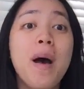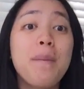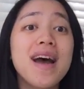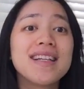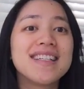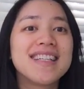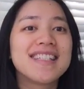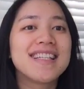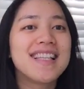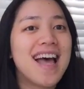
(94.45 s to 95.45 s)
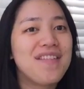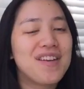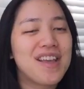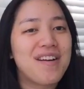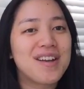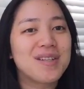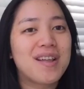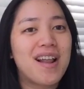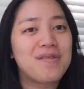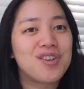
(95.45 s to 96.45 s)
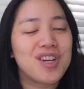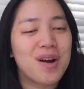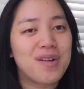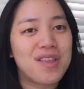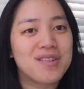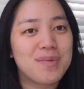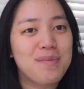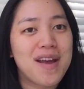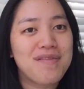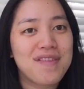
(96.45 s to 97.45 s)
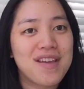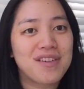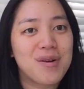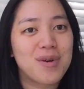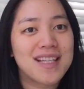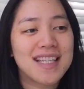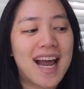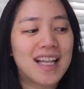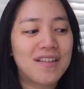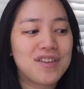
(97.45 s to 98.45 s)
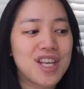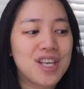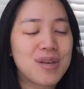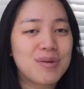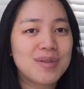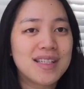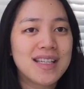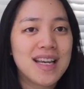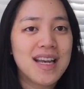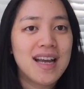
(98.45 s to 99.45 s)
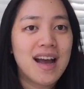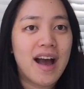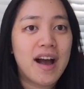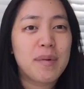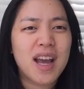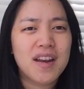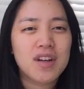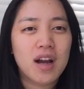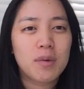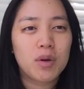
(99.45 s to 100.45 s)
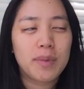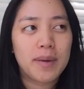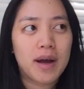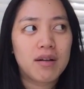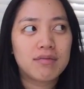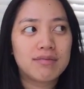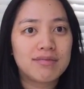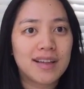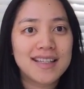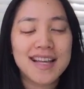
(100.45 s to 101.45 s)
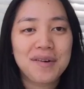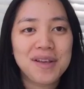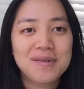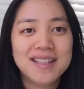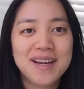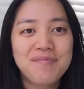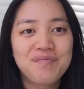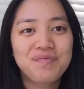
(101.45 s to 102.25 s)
But since this is a live video, I just thought I'd share with you some of my favorite ones that I love to use. I kind of talk a little bit about, I guess, how I use them.